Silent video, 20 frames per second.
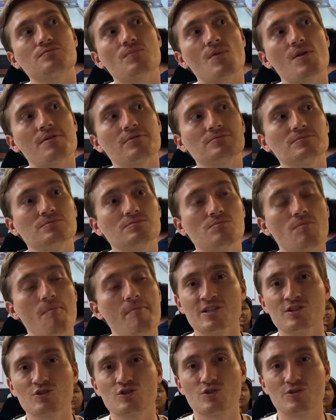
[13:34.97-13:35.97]
It's like a
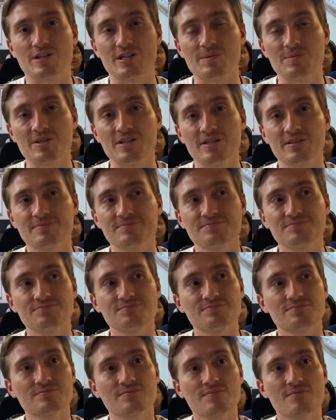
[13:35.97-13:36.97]
little creamy.
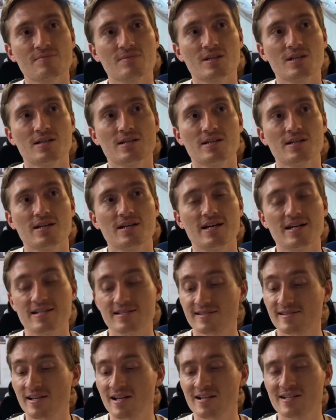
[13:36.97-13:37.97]

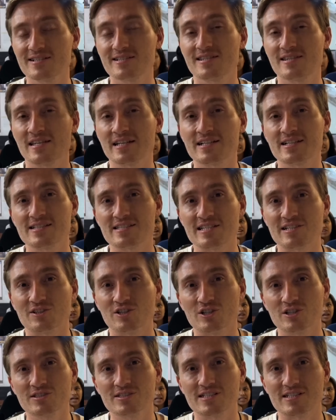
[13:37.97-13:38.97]
It's not as thick as it
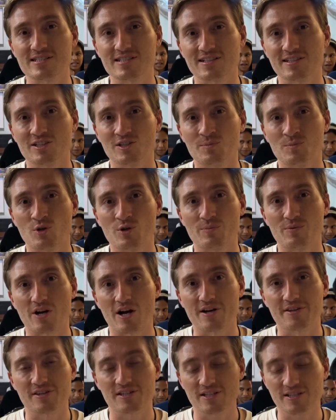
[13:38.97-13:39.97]
looks. It's a little more
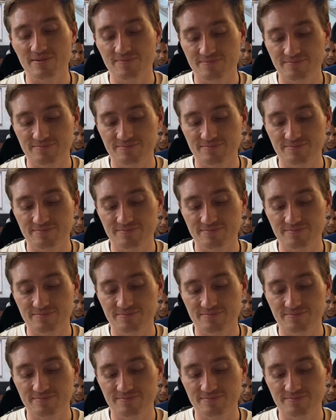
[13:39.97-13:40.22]
brothy.